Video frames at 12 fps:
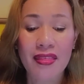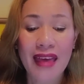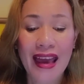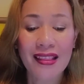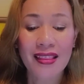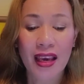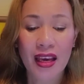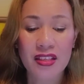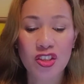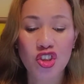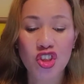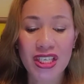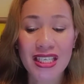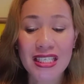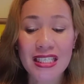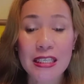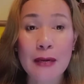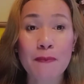that has
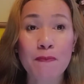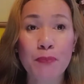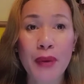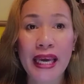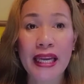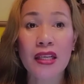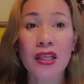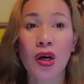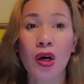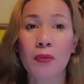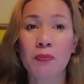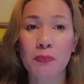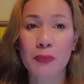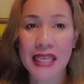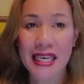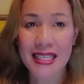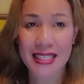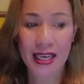just been
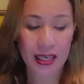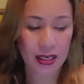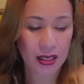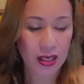completed.